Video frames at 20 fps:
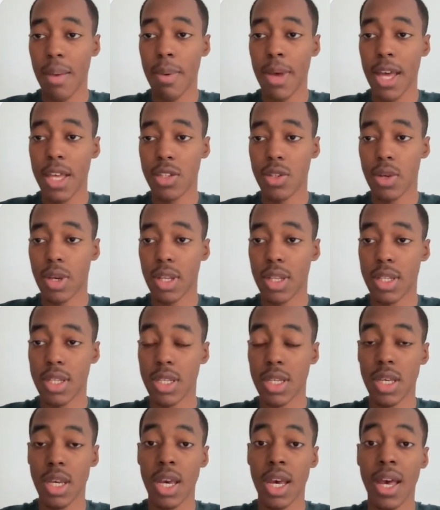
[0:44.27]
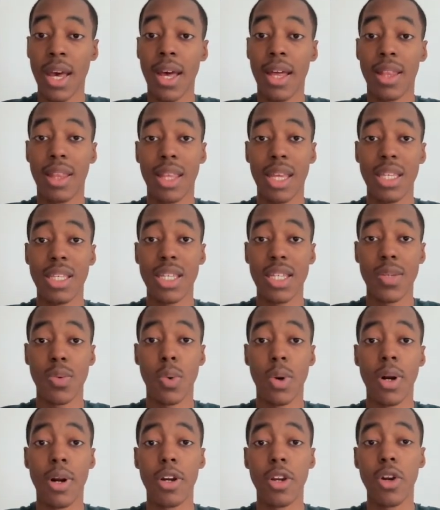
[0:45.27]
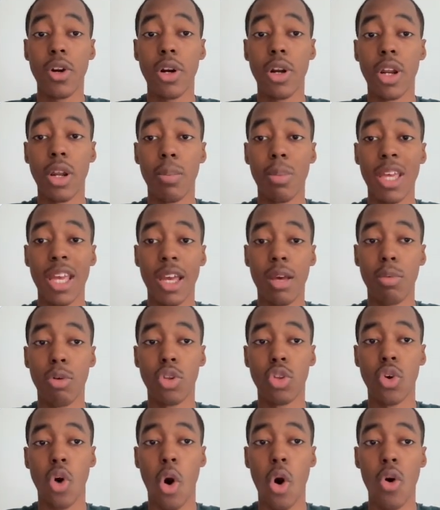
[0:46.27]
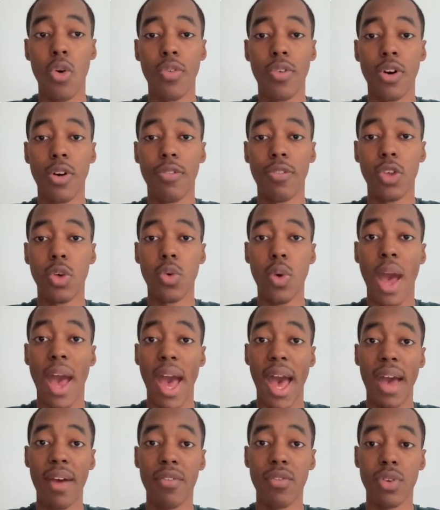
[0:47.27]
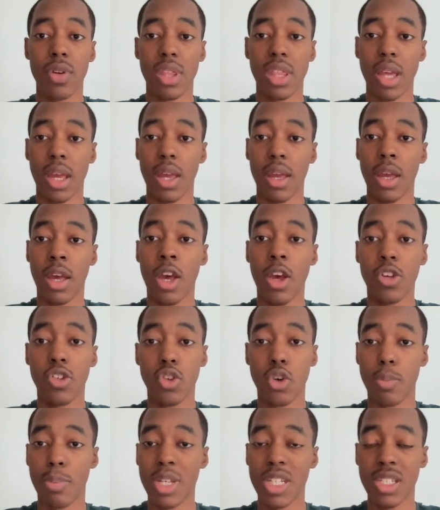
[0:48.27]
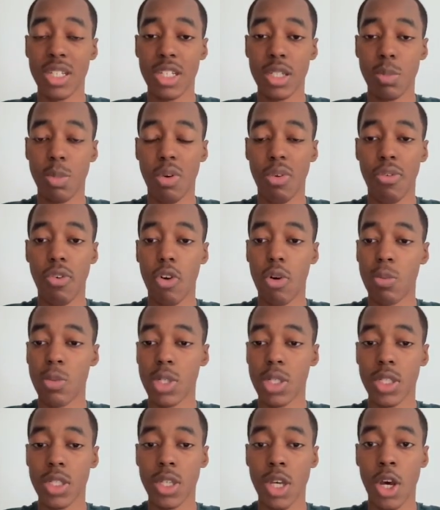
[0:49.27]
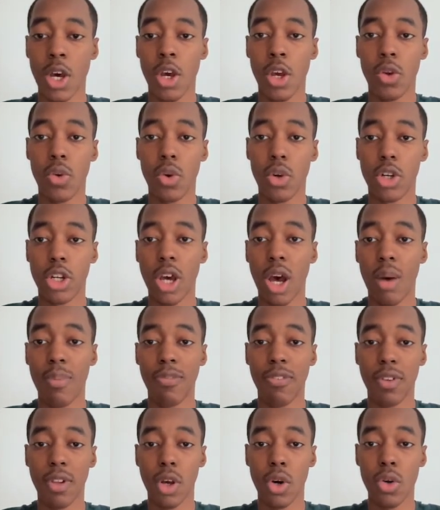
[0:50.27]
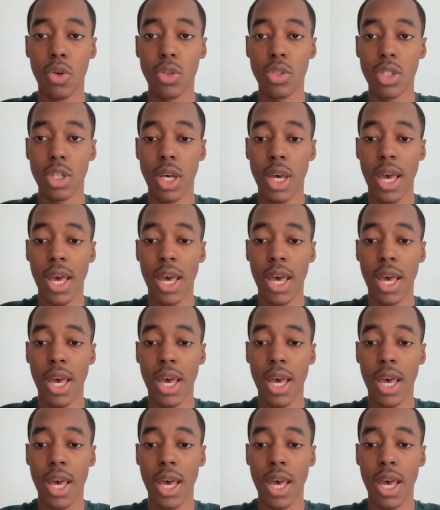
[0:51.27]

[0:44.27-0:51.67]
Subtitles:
As you can see, this is where you're gonna be able to overview everything, your business performance, your top flows,